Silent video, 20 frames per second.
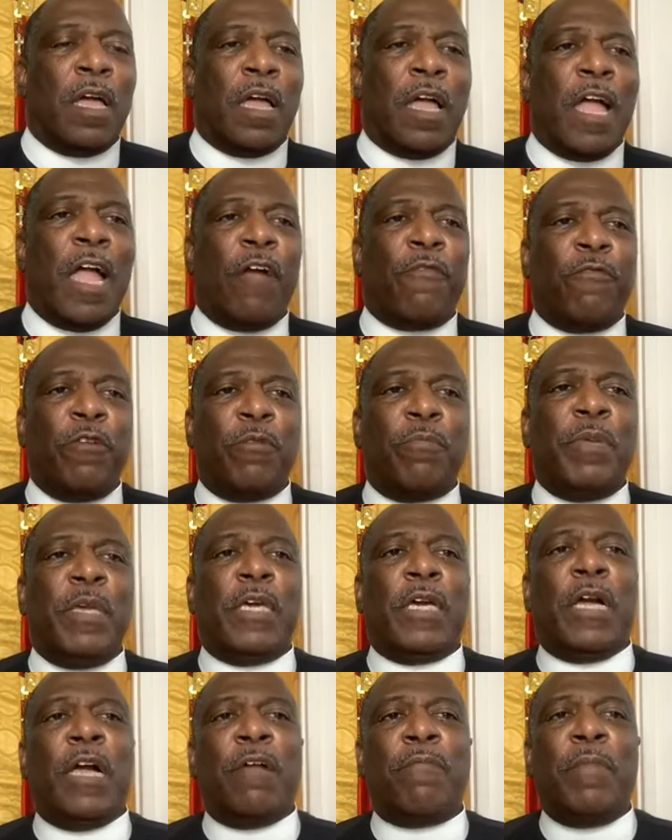I will be
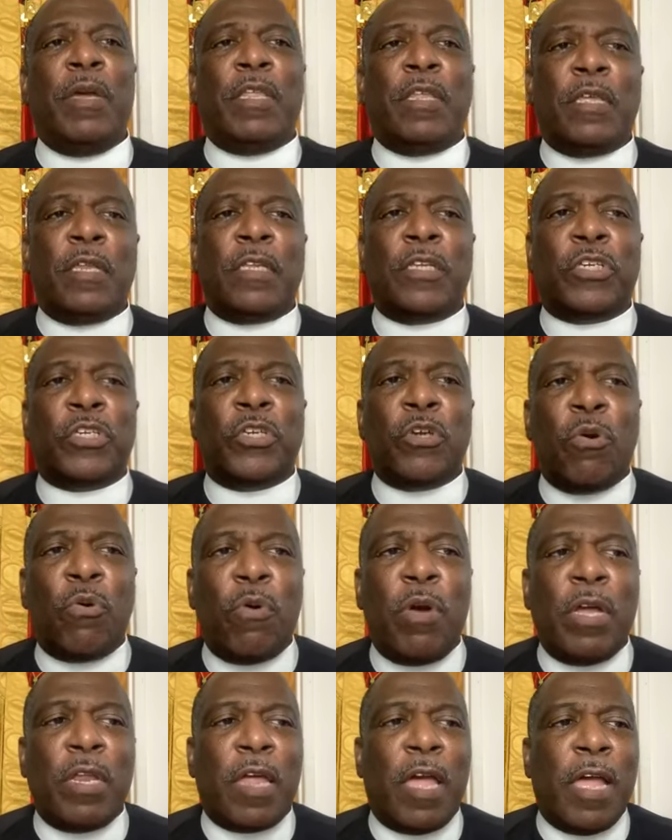coming and
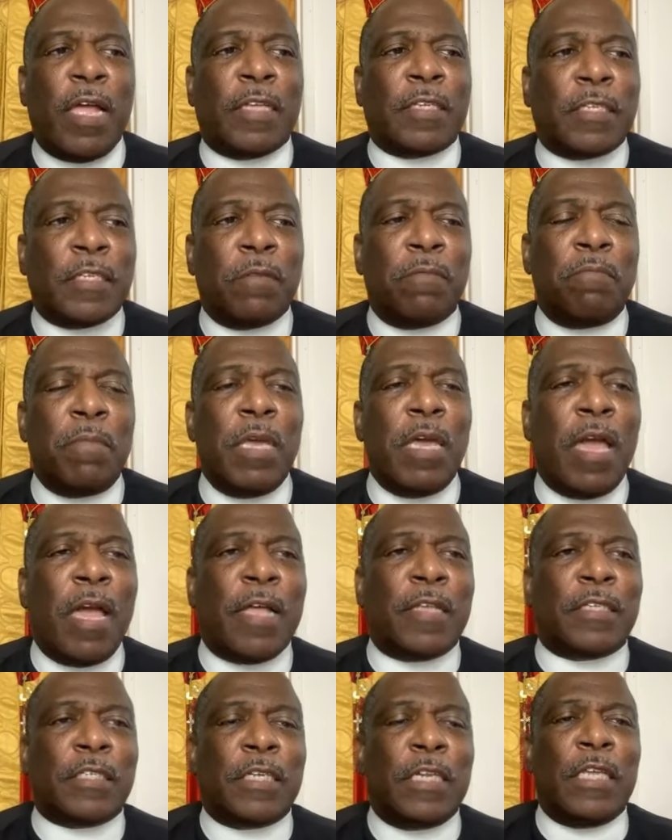showing as
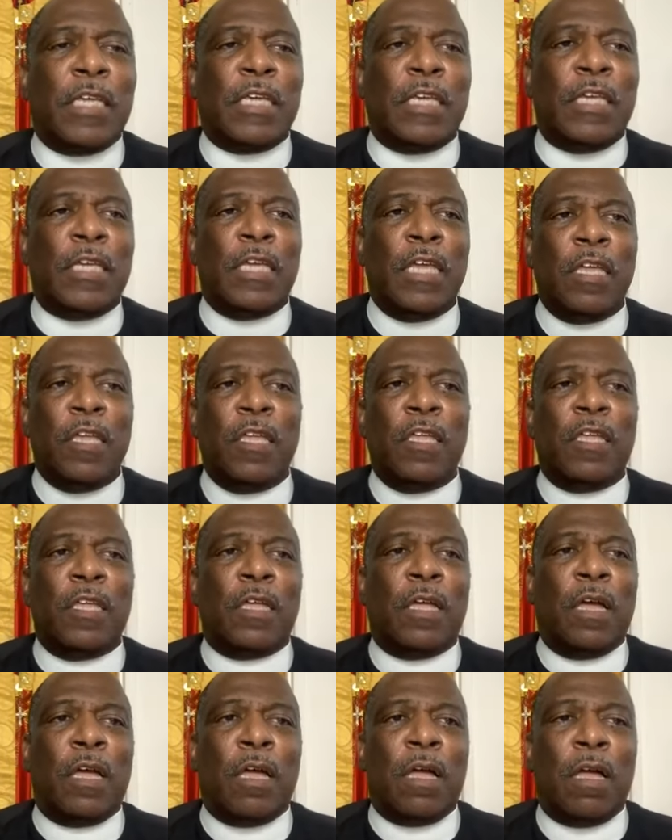the
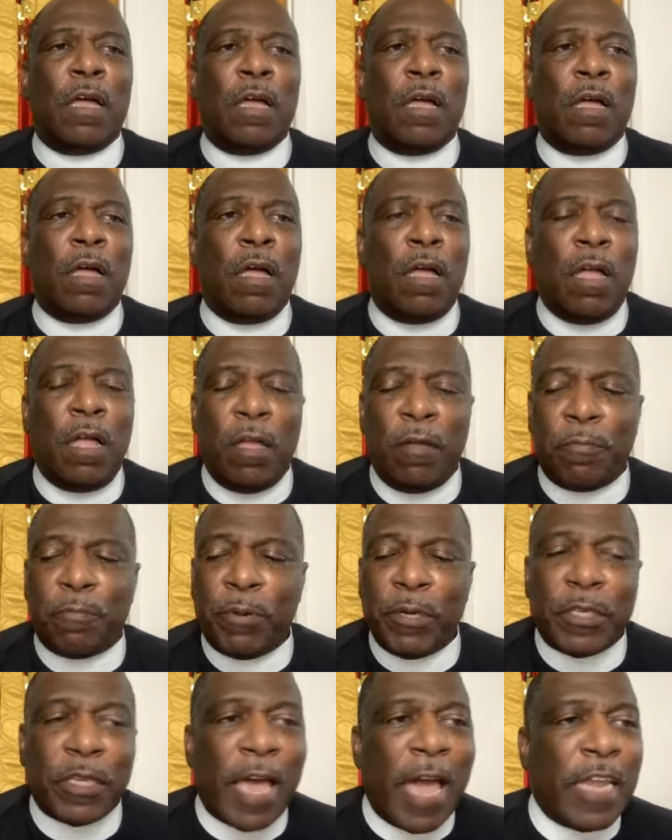
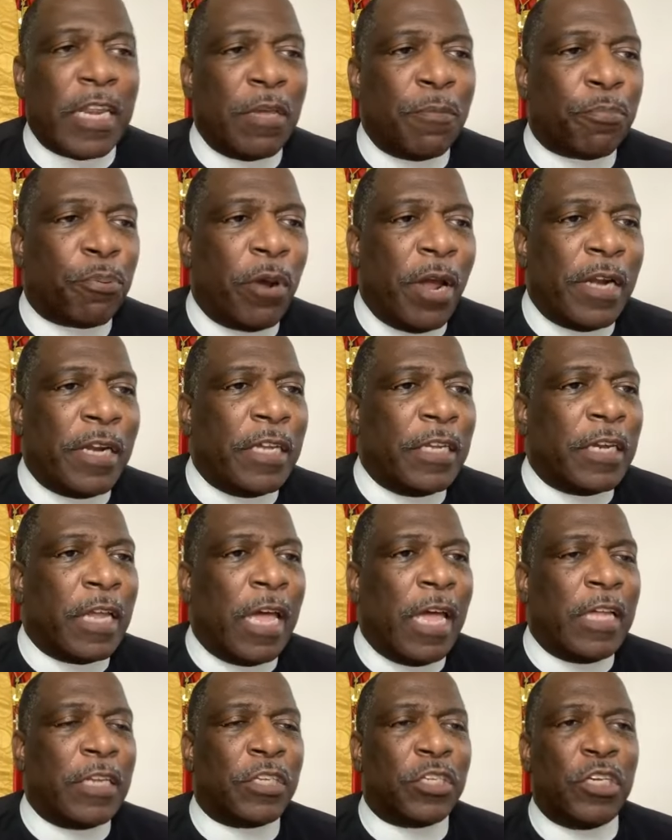presiding prelate
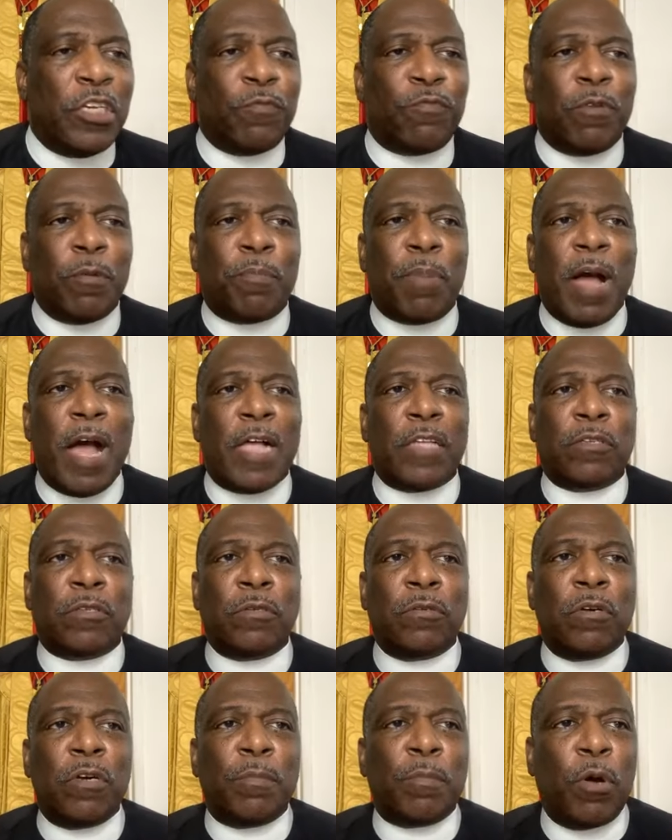and chief
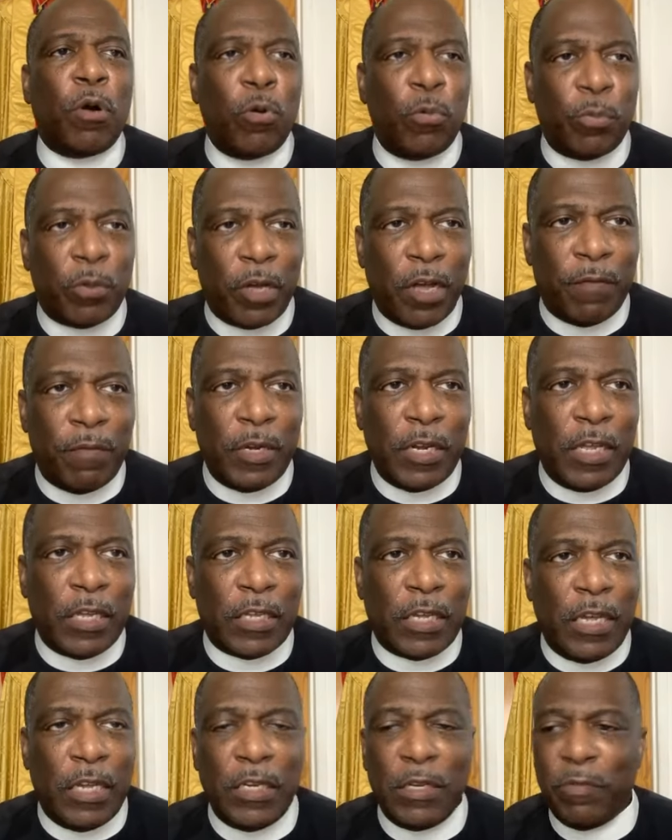apostle of Hope Covenant
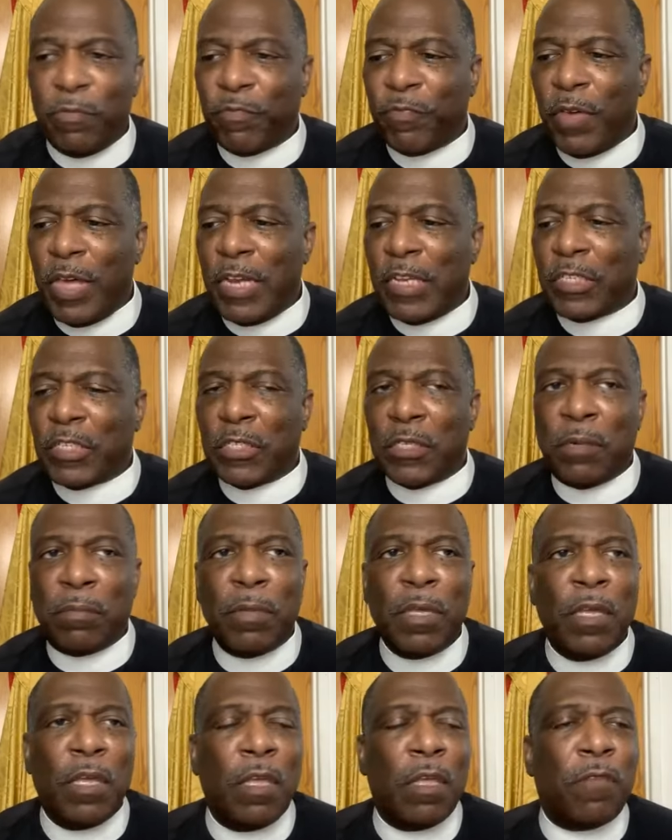Kingdom
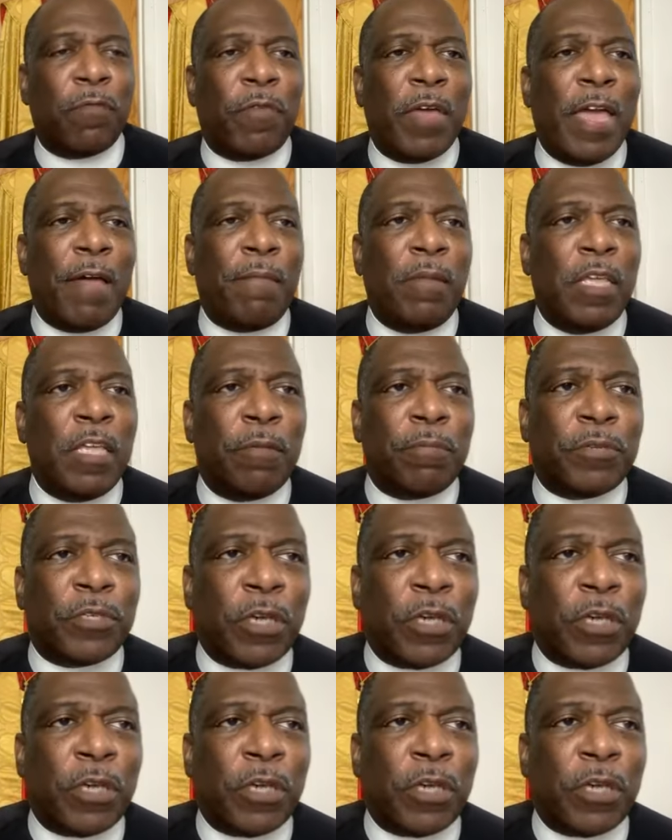Fellowship, family of